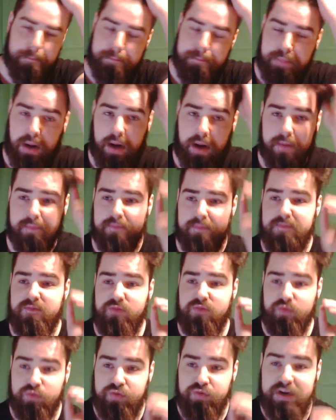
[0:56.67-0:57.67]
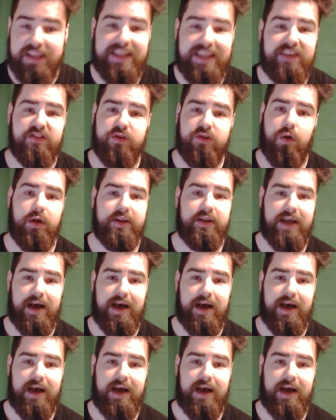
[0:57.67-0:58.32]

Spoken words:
But really solid